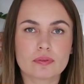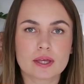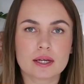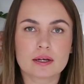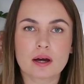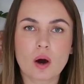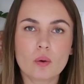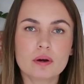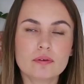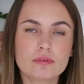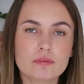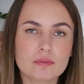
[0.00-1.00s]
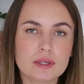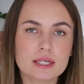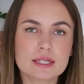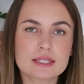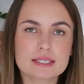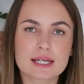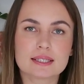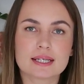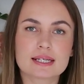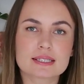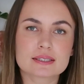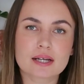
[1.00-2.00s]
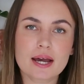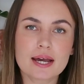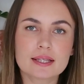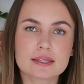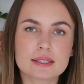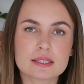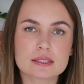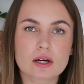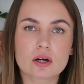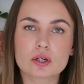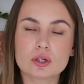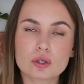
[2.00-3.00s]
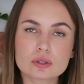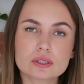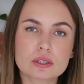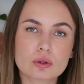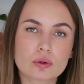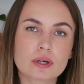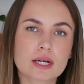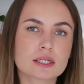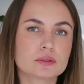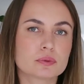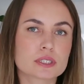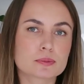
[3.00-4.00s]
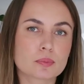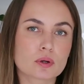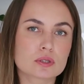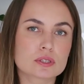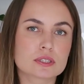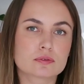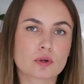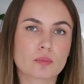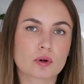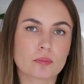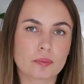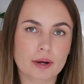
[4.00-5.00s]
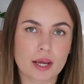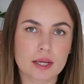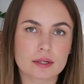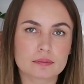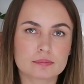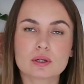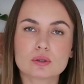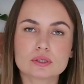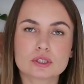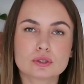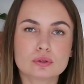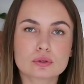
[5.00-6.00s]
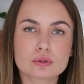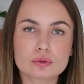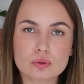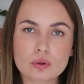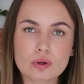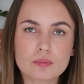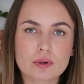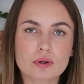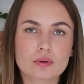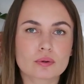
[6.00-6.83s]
then our fears and anxieties are not the correct responses from our brain because it's not normal